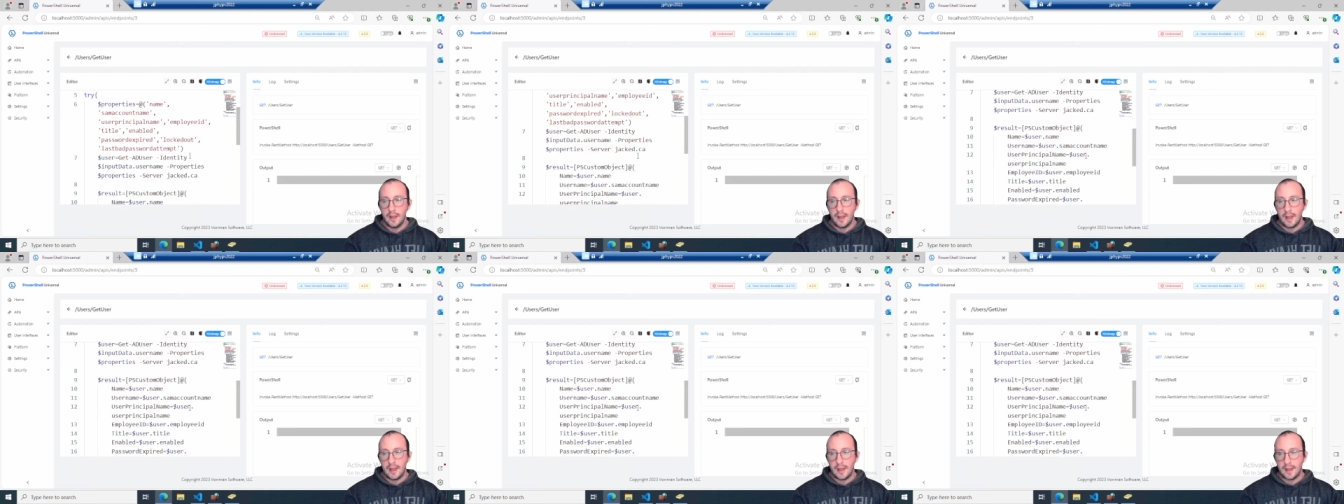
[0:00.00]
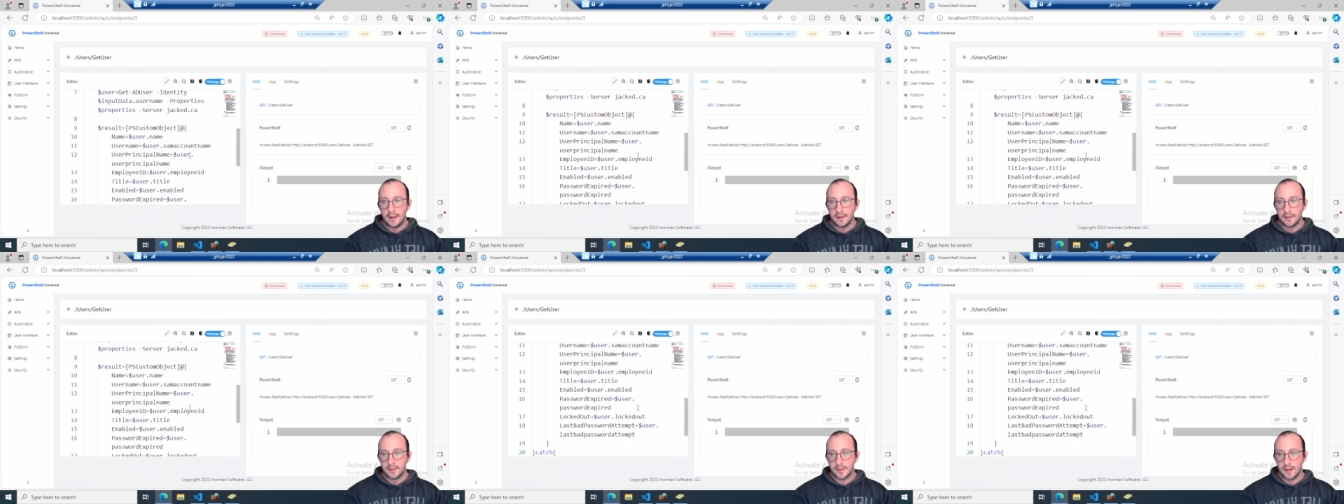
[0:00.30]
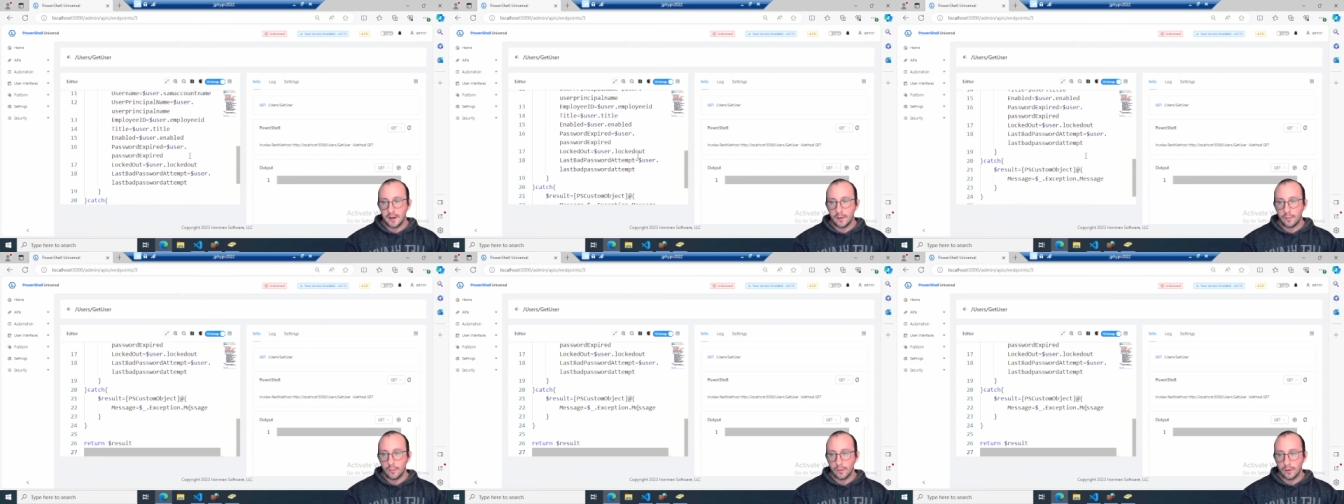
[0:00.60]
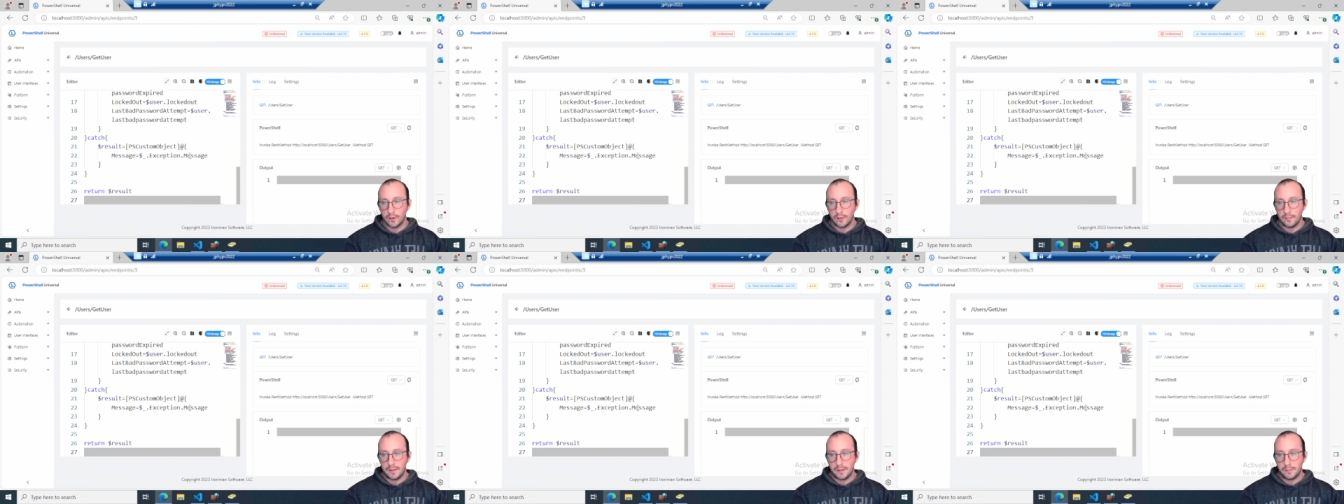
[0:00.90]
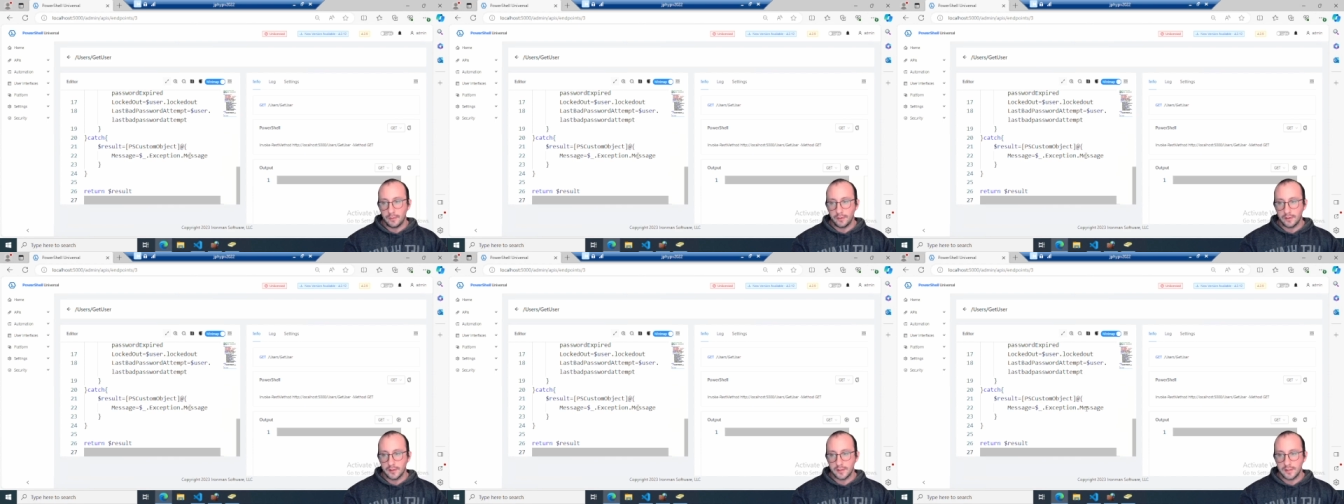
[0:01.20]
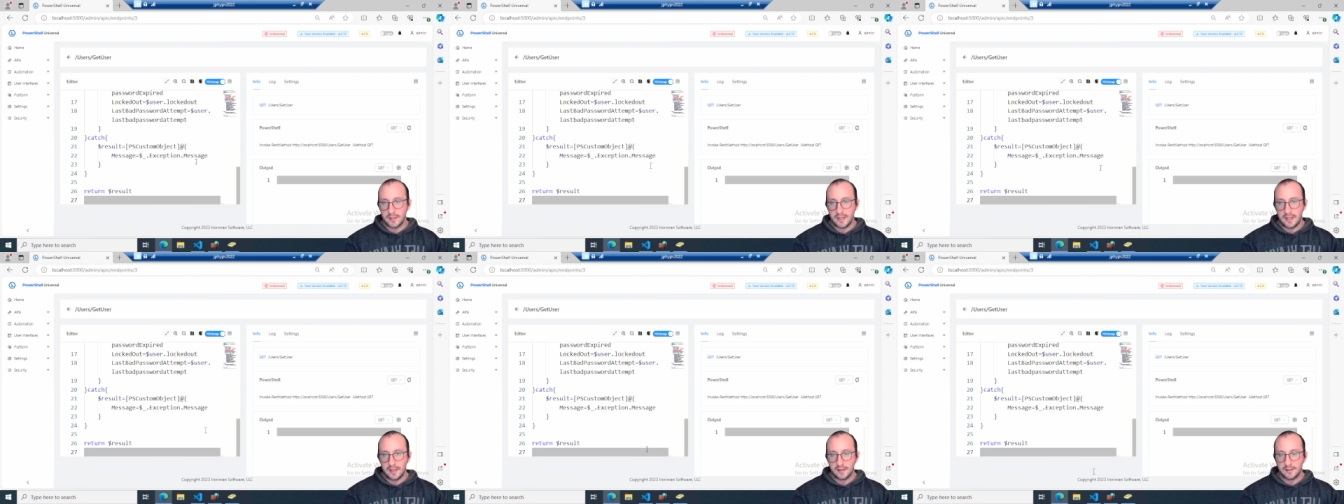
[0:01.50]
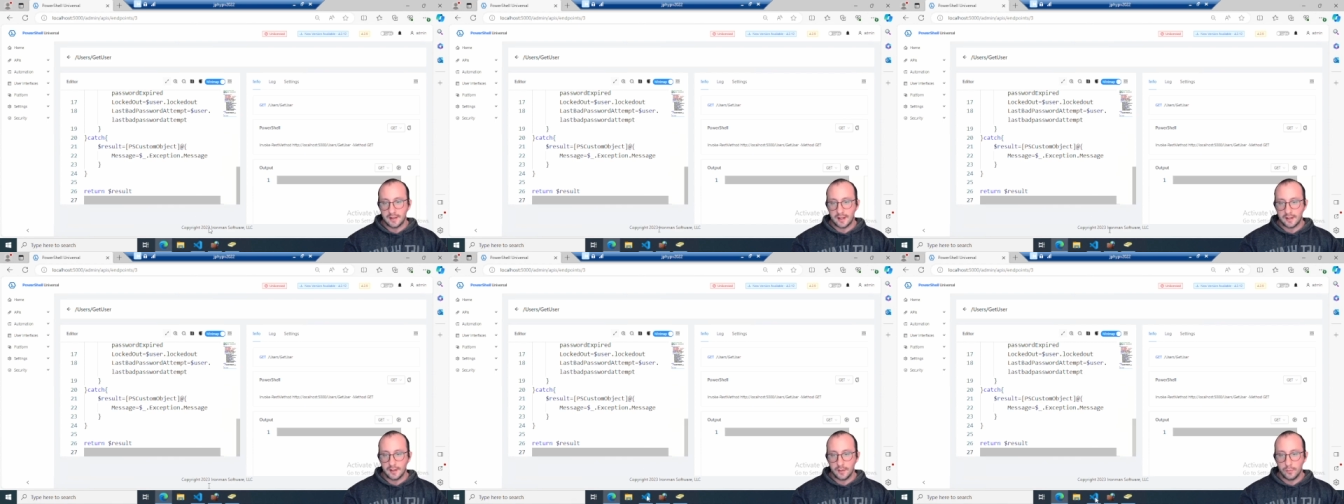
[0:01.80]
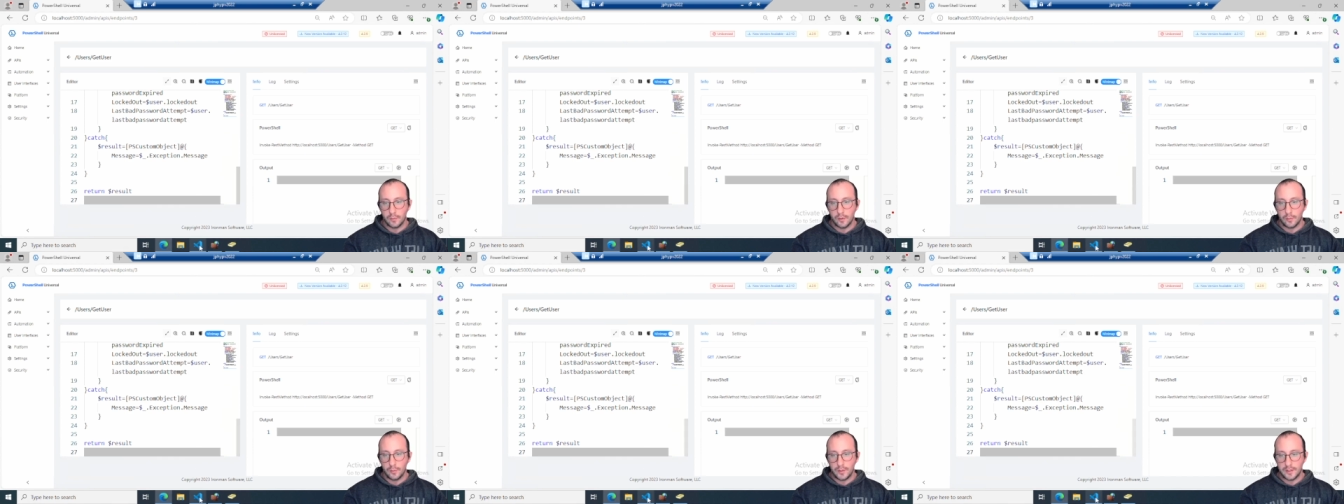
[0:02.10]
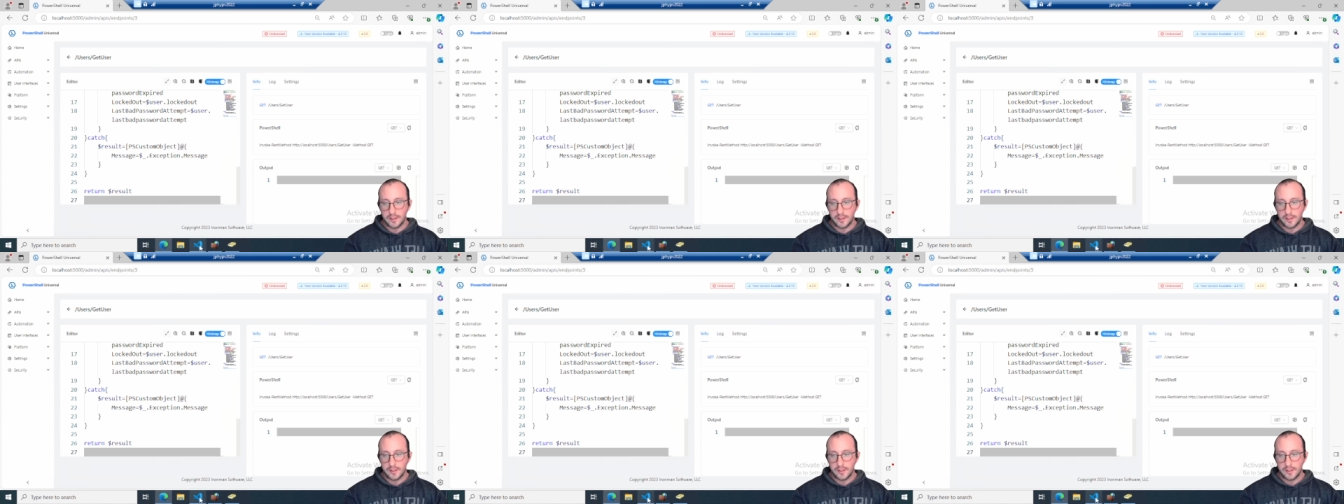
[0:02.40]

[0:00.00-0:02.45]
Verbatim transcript: And we're going to be able to see exactly what we